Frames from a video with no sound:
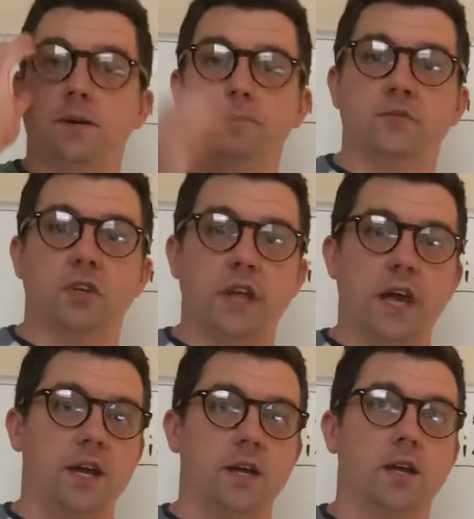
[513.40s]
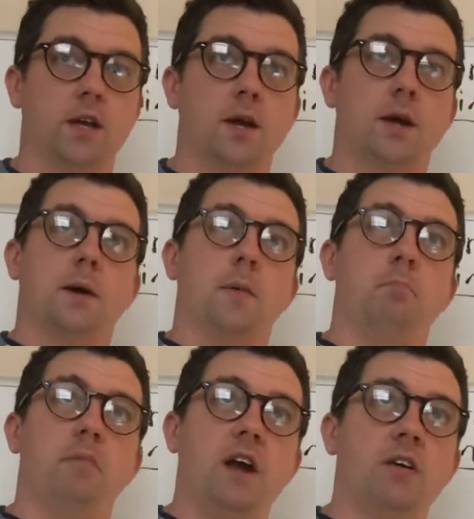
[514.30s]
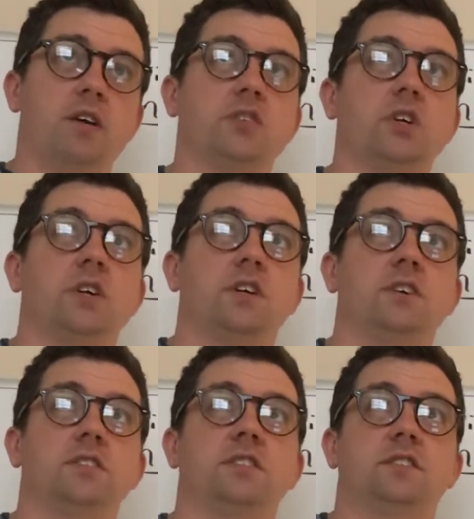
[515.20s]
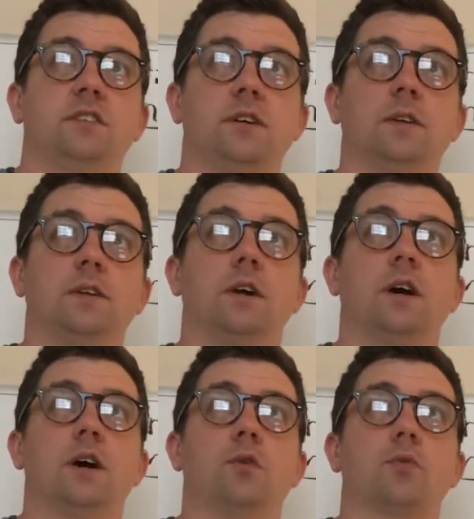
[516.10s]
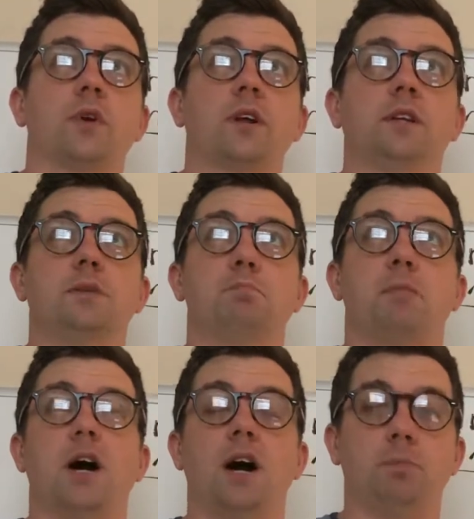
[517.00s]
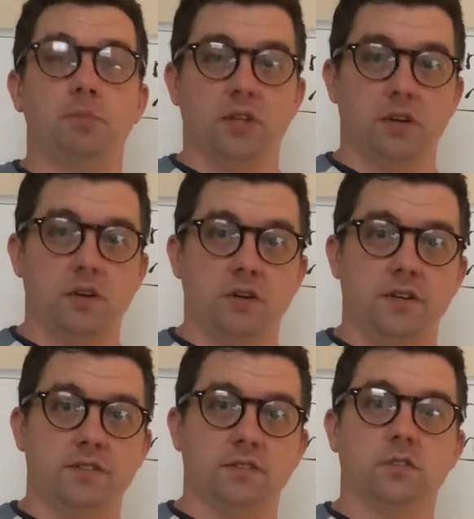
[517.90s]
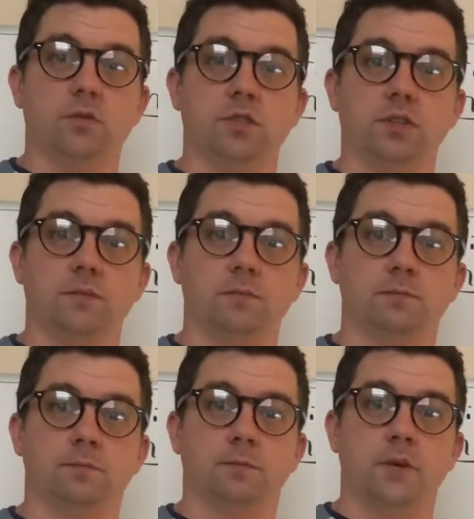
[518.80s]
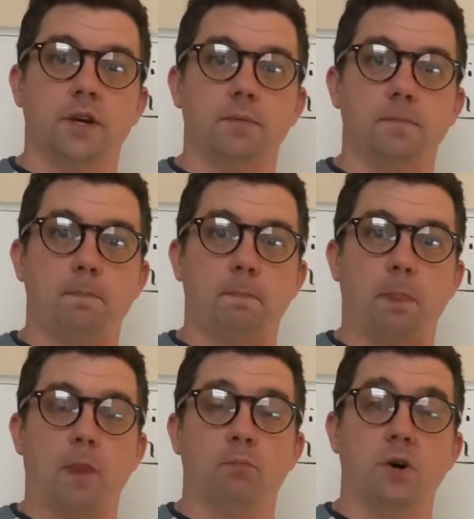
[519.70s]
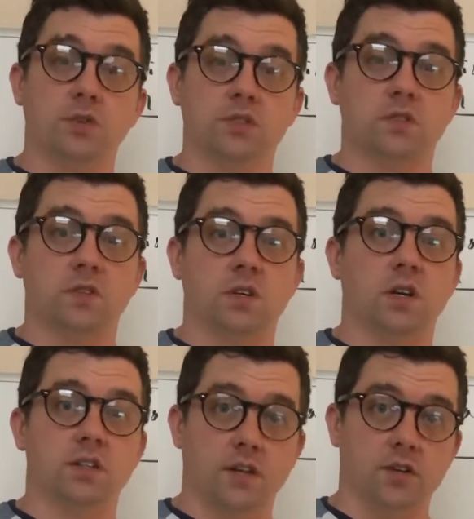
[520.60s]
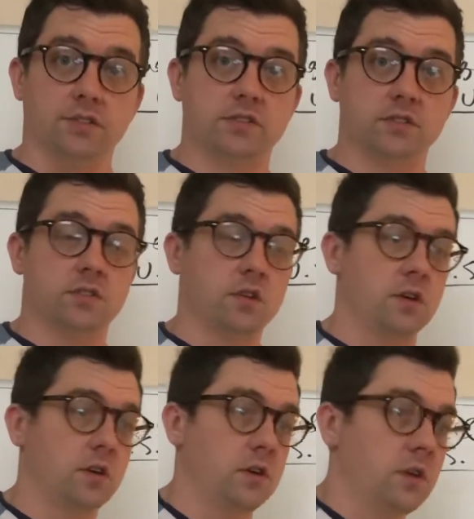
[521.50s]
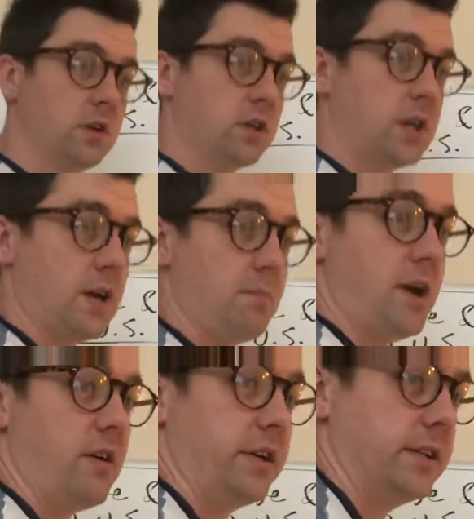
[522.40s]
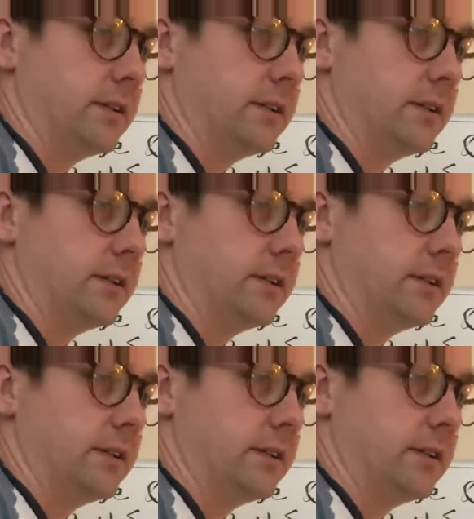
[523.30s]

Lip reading: Today, marriage is still a really popular institution, right? Most adults get married.